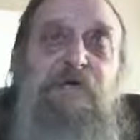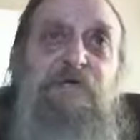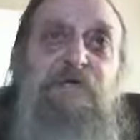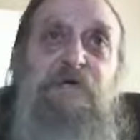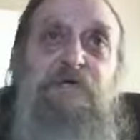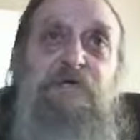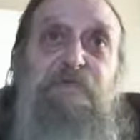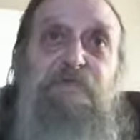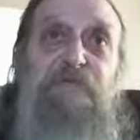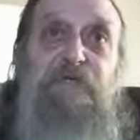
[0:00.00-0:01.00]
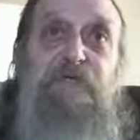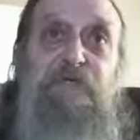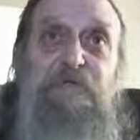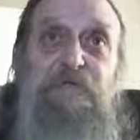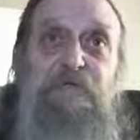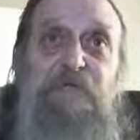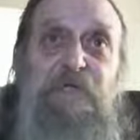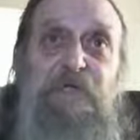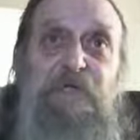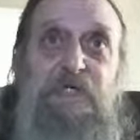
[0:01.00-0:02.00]
don't know, you
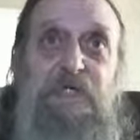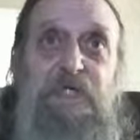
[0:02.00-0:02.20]
know.